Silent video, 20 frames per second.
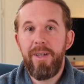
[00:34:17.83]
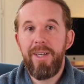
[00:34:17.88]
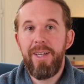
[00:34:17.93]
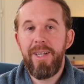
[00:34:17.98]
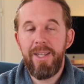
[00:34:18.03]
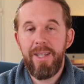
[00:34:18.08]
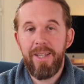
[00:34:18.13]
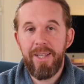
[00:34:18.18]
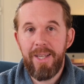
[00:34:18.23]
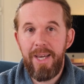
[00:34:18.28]

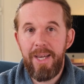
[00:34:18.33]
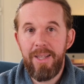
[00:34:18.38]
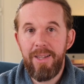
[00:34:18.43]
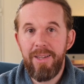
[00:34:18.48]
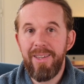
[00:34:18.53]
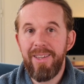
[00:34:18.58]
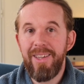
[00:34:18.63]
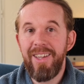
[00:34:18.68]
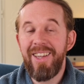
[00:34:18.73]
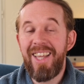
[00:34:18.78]
in the
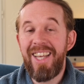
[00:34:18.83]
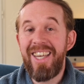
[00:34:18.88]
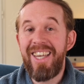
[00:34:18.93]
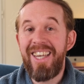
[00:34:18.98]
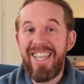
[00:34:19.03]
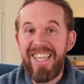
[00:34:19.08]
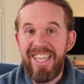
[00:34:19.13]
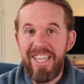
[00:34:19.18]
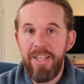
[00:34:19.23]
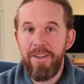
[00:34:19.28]
case that they
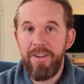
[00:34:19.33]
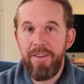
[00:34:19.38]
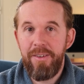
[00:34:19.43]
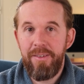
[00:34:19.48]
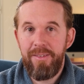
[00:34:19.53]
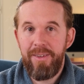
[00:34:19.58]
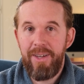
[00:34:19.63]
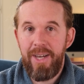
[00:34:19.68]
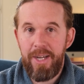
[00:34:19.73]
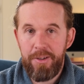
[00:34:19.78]
need
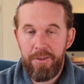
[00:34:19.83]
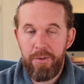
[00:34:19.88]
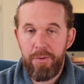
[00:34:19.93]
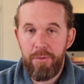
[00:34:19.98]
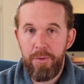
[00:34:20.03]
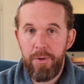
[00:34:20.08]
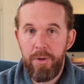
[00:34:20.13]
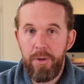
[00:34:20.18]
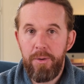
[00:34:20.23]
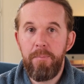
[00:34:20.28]

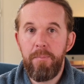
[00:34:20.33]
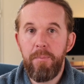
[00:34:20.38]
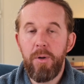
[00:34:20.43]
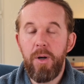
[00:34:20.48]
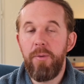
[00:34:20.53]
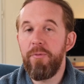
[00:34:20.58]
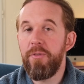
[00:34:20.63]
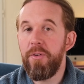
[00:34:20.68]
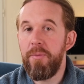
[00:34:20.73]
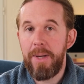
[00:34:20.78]
extra
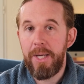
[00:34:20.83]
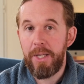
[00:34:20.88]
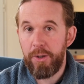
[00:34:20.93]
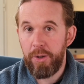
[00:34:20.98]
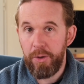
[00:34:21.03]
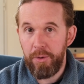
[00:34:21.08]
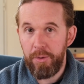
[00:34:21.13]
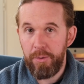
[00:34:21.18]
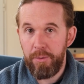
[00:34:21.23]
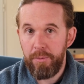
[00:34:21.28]

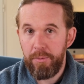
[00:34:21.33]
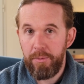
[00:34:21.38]
confirmation,